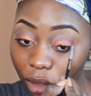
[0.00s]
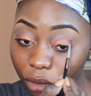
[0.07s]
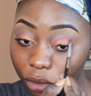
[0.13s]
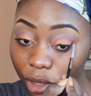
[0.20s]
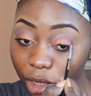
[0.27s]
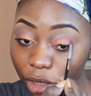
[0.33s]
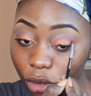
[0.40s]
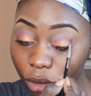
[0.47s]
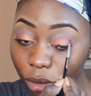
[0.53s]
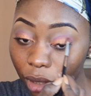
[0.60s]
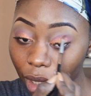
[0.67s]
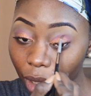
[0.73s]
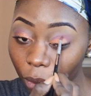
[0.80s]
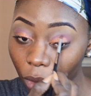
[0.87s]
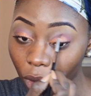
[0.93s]
really do
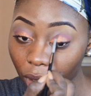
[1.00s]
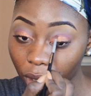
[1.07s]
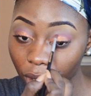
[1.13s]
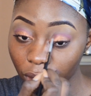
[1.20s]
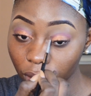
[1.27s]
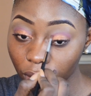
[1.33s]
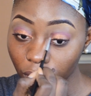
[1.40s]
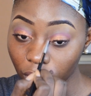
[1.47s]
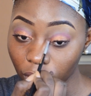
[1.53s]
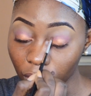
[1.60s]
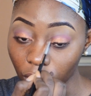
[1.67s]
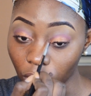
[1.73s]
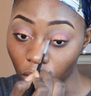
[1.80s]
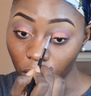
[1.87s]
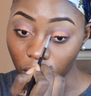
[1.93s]
that work
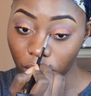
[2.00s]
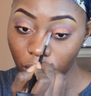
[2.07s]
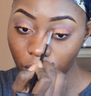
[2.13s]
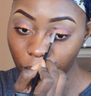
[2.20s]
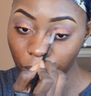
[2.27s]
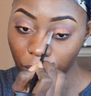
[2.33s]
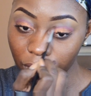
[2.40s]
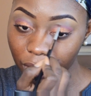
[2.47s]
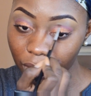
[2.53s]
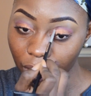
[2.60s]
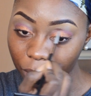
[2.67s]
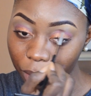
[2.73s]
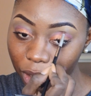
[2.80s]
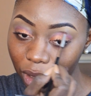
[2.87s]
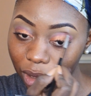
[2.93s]
in us,
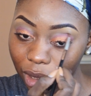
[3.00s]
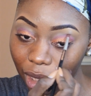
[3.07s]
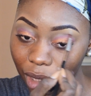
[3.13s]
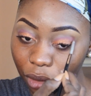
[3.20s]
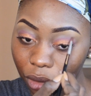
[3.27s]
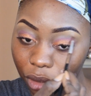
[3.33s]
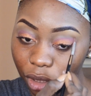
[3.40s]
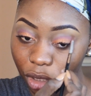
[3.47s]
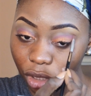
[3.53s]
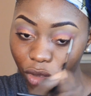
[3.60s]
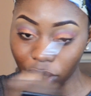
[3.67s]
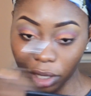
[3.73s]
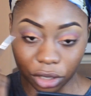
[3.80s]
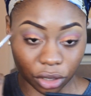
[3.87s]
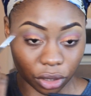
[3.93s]
basically, because there are no
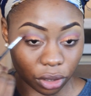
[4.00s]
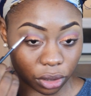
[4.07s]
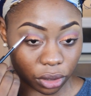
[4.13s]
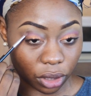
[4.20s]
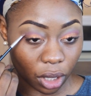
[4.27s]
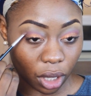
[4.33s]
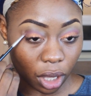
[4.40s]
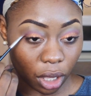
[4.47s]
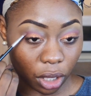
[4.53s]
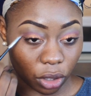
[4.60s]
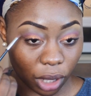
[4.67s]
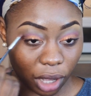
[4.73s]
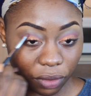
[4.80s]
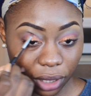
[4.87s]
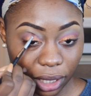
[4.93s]
distractions.
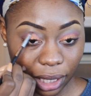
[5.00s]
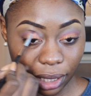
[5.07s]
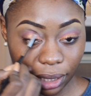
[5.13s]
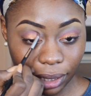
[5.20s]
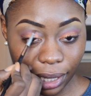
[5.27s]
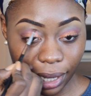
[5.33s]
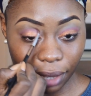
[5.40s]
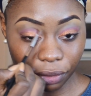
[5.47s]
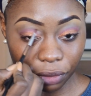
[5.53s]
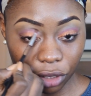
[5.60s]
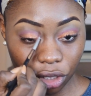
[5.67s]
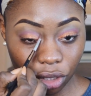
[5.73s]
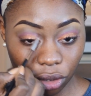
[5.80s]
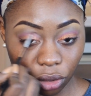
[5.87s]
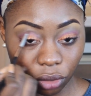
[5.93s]
You have a clear
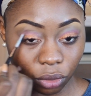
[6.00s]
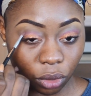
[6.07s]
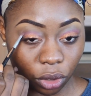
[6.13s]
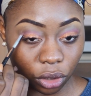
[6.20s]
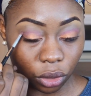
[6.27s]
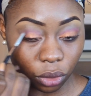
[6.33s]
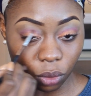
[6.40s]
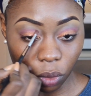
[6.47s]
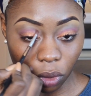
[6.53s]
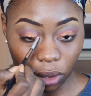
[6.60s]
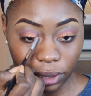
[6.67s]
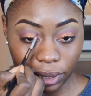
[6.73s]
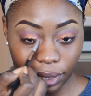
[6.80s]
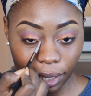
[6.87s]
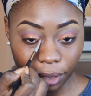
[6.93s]
vision of what you
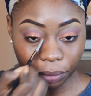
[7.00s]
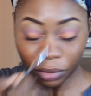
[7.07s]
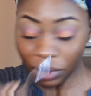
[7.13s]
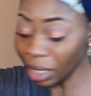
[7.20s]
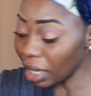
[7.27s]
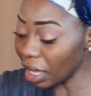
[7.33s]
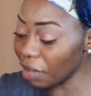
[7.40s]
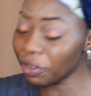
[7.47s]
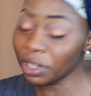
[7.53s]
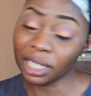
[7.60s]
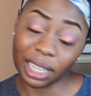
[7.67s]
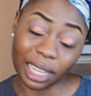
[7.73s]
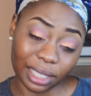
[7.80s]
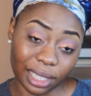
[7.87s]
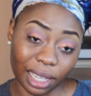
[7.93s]
want. Like, even
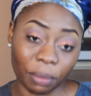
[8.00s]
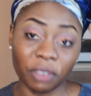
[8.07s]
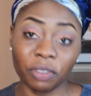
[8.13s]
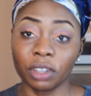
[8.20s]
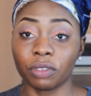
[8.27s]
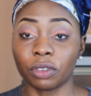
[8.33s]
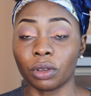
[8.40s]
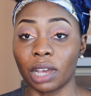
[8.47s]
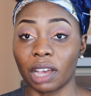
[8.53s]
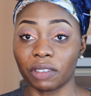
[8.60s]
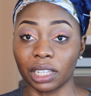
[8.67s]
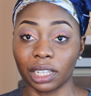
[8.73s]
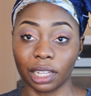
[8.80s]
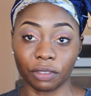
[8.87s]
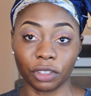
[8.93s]
in that time, even if you don't have
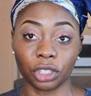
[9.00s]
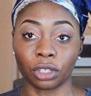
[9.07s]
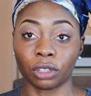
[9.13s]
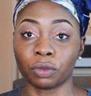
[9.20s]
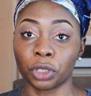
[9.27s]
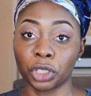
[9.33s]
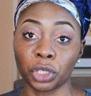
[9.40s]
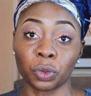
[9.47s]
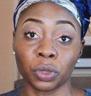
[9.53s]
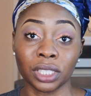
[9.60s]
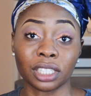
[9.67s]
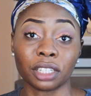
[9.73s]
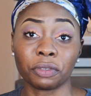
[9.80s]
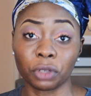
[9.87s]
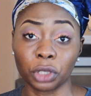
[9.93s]
a clear vision of what you
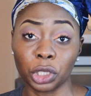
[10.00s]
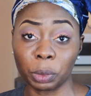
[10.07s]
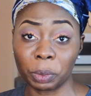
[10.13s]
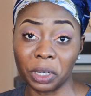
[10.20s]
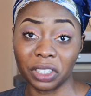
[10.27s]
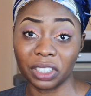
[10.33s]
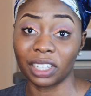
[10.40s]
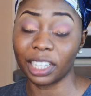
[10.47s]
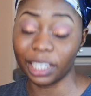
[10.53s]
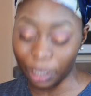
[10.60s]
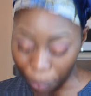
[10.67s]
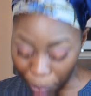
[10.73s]
want in a future partner, like